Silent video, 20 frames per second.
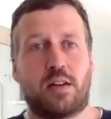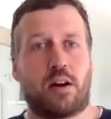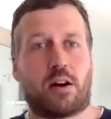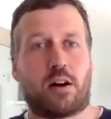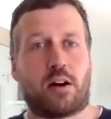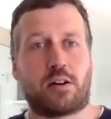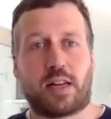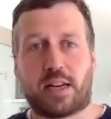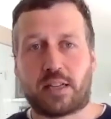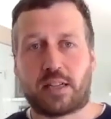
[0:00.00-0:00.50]

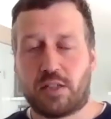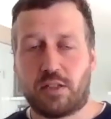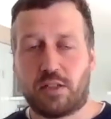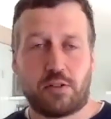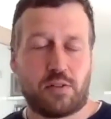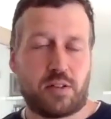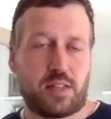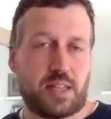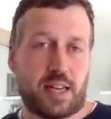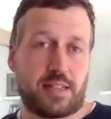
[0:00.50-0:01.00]
or to actually
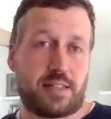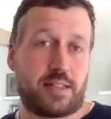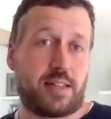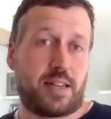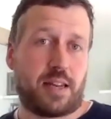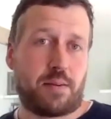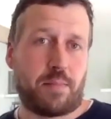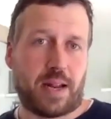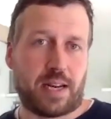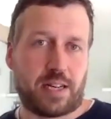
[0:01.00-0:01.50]
do the
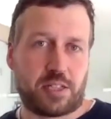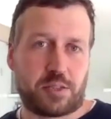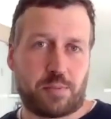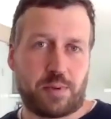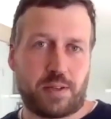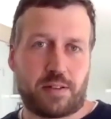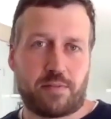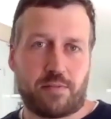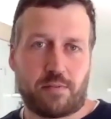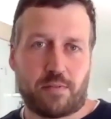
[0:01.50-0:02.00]
day-to-day
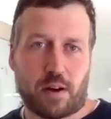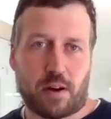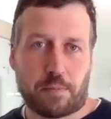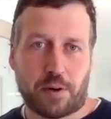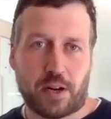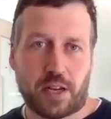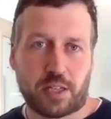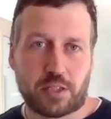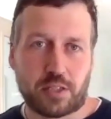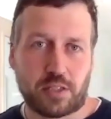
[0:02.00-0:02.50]
management of
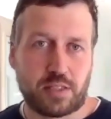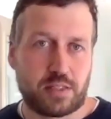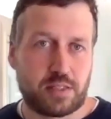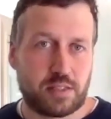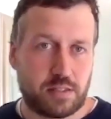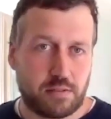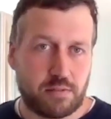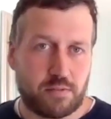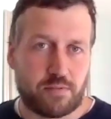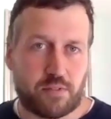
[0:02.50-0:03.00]

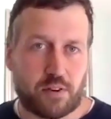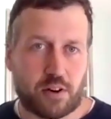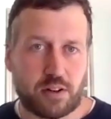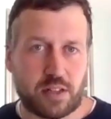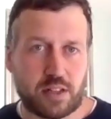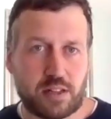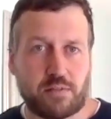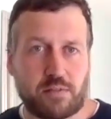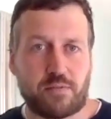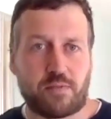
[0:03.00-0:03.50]
operations for
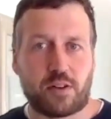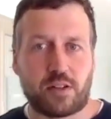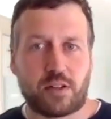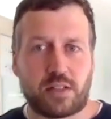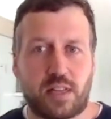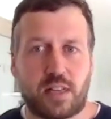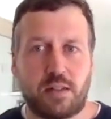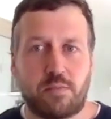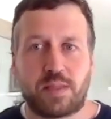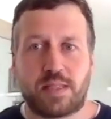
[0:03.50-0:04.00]
the
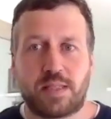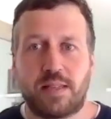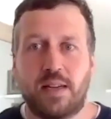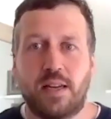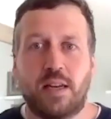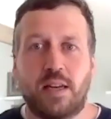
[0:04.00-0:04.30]
teams.